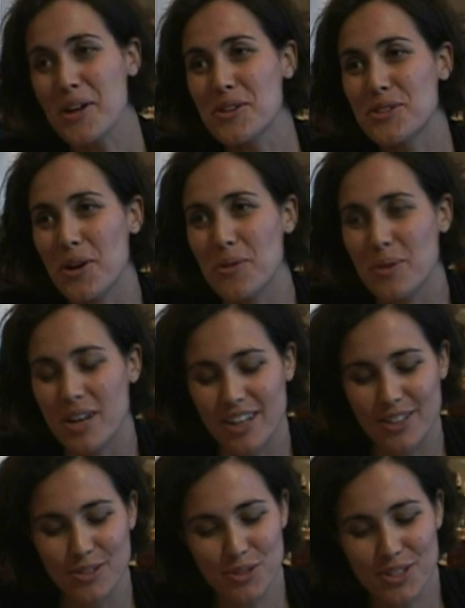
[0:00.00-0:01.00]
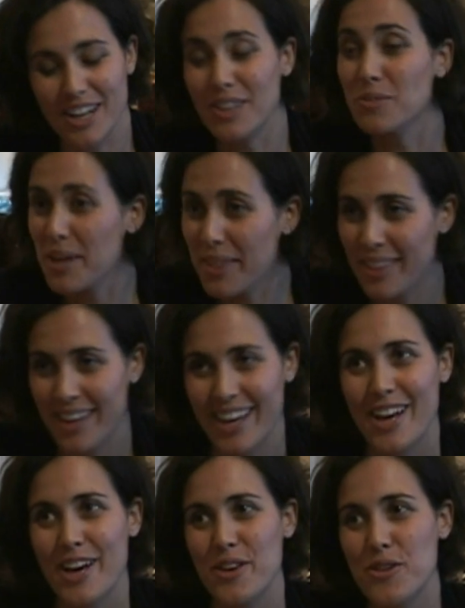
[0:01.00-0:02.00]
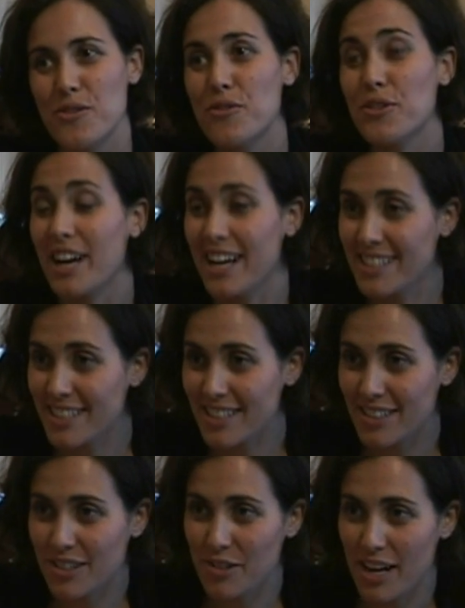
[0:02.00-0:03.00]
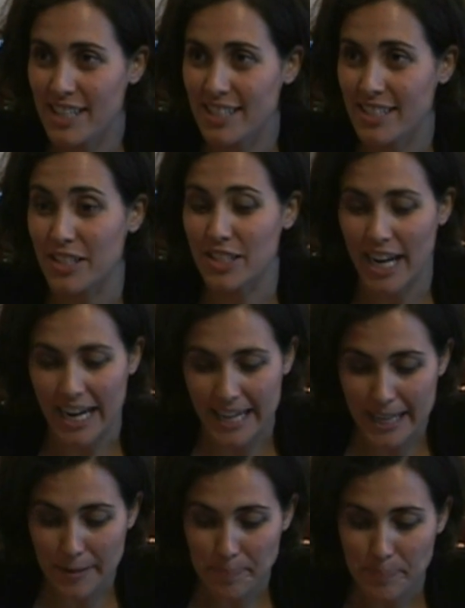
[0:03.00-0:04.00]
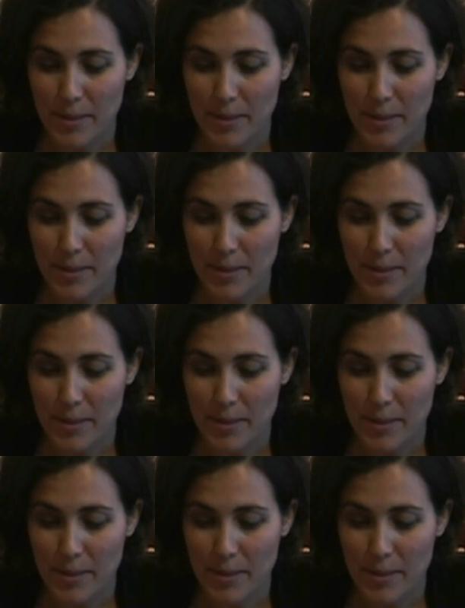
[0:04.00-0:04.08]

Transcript: So, to start with, you forecasted the crisis in China.